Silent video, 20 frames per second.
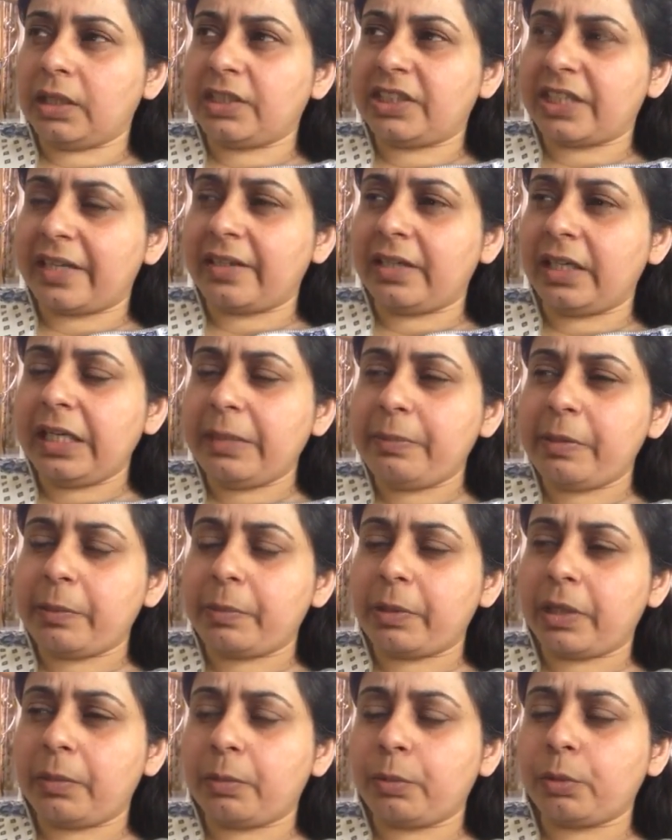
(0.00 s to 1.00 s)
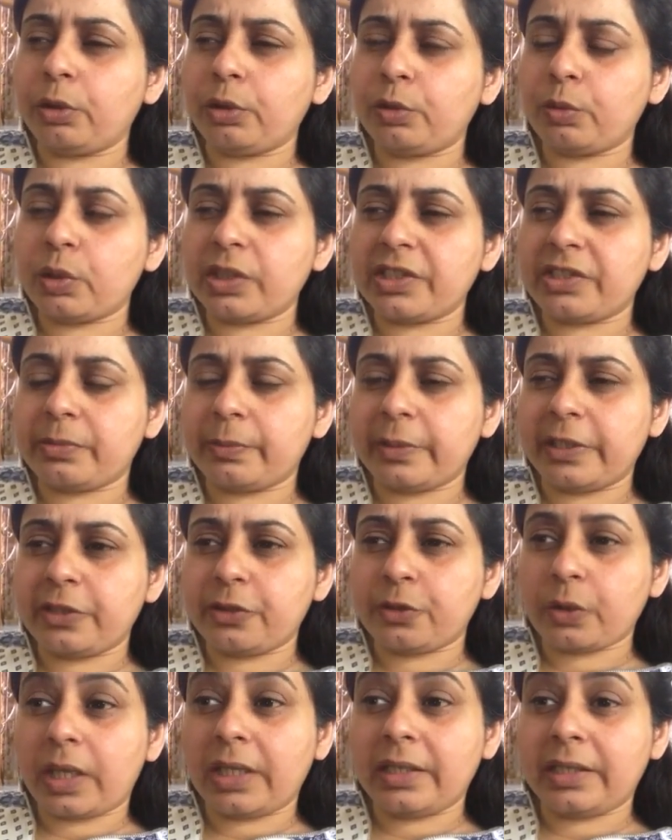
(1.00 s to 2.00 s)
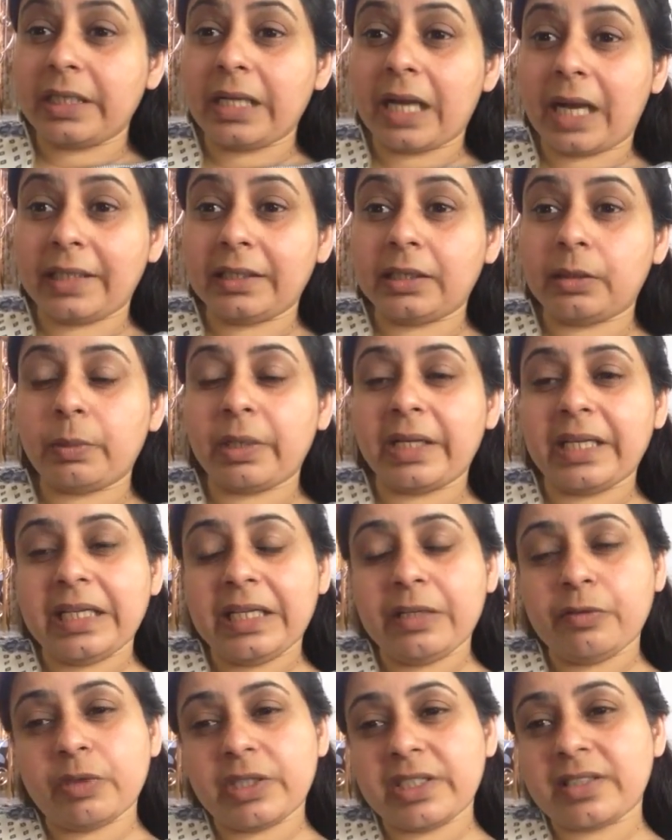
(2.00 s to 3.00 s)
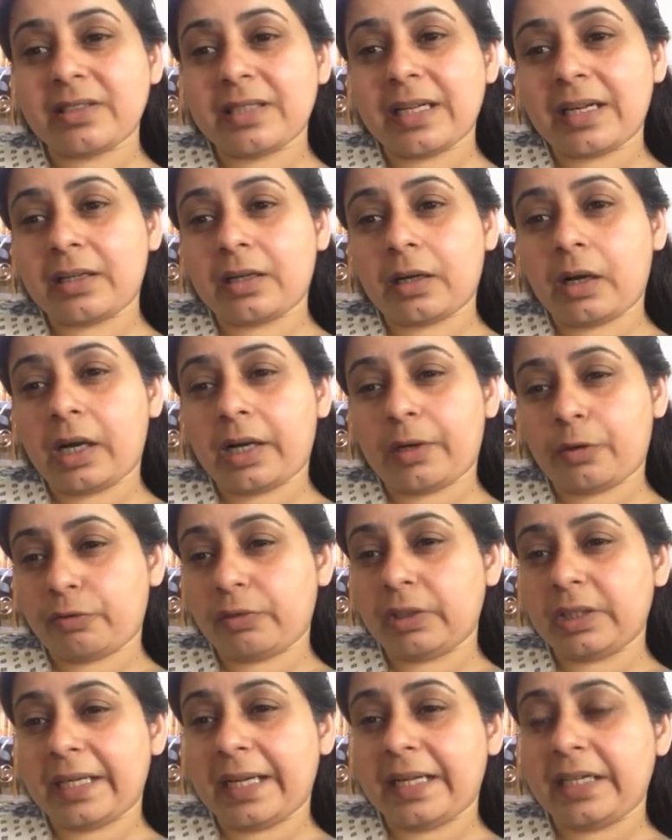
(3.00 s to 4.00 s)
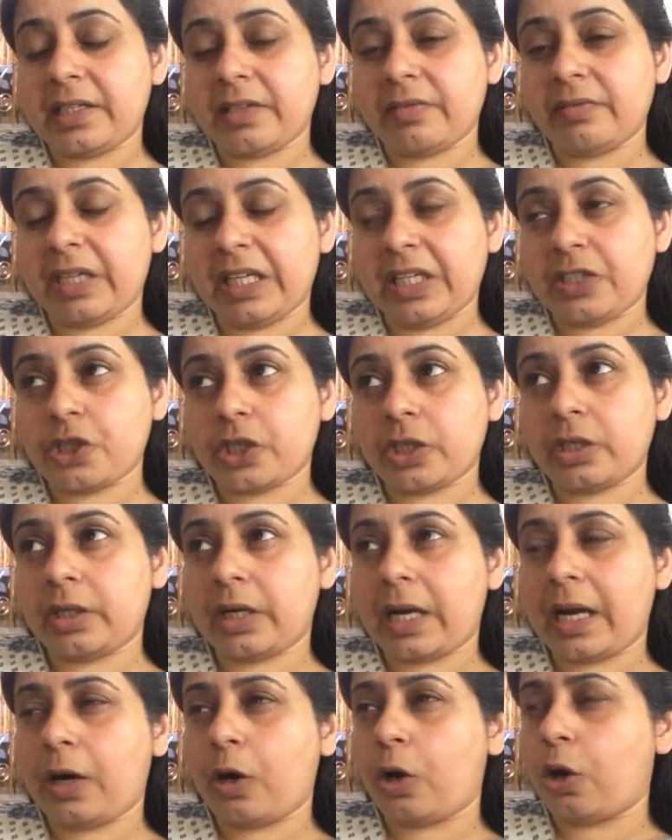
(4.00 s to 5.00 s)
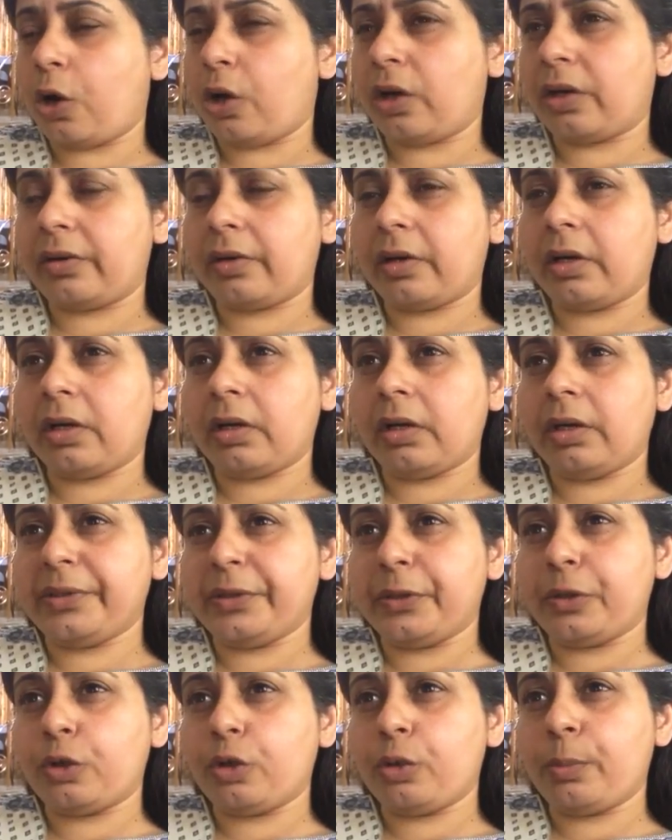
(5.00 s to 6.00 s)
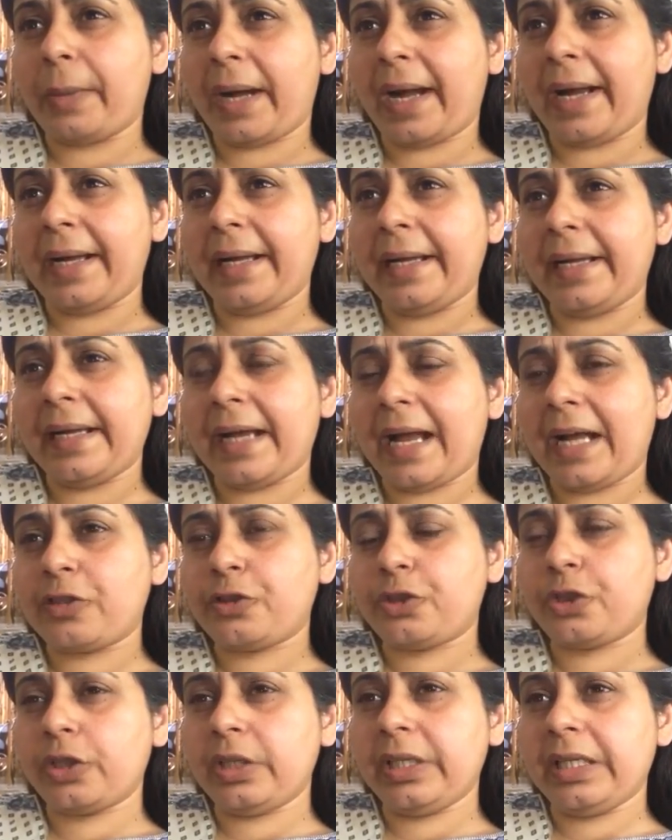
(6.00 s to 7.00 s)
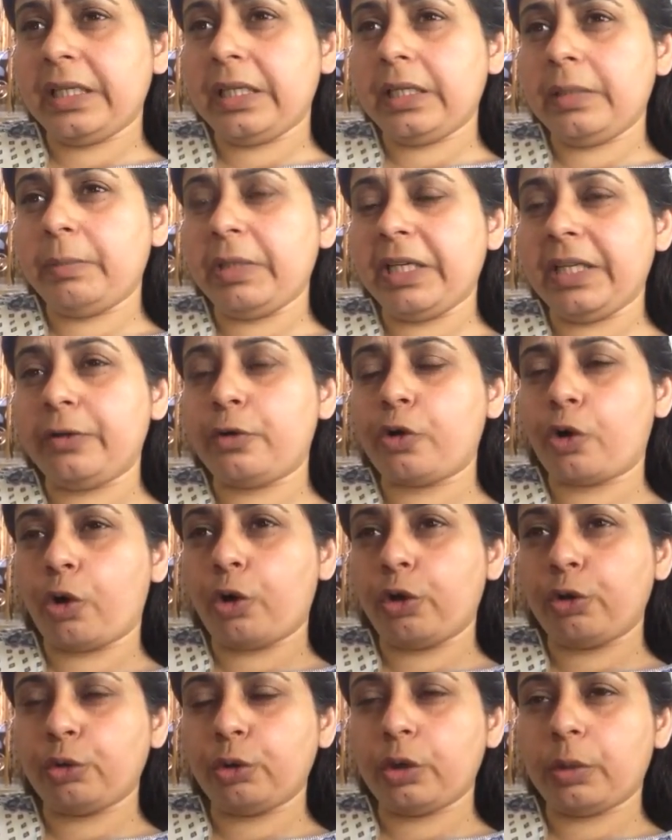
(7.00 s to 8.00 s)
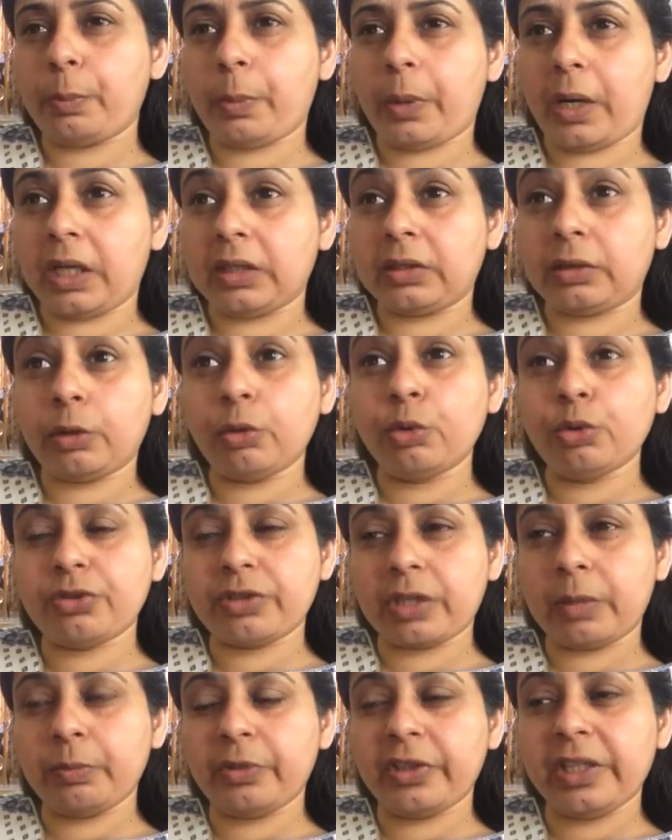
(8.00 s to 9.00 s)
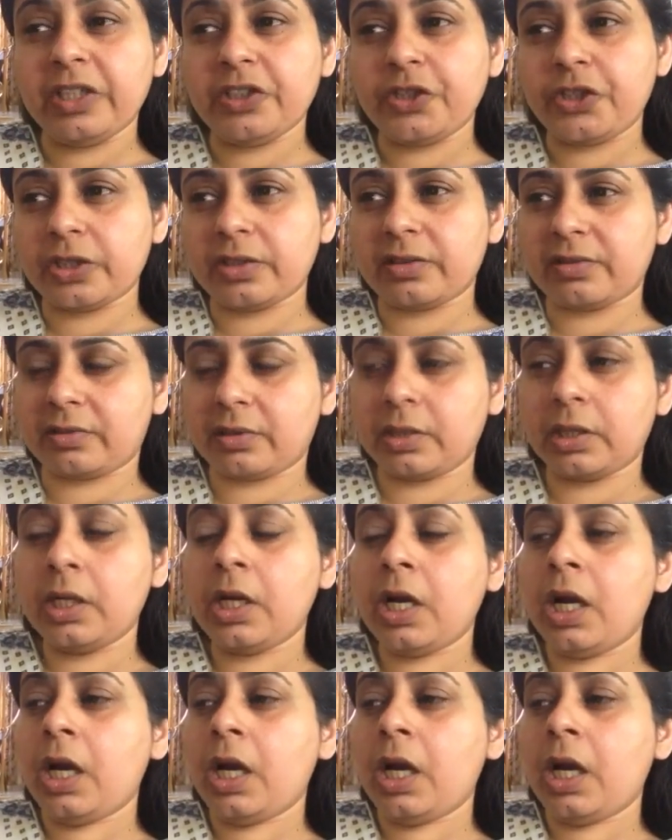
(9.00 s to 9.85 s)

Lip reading: generally people are pulled towards spirituality either by events that are of the negative nature, or, by actually being drawn to the path through some religious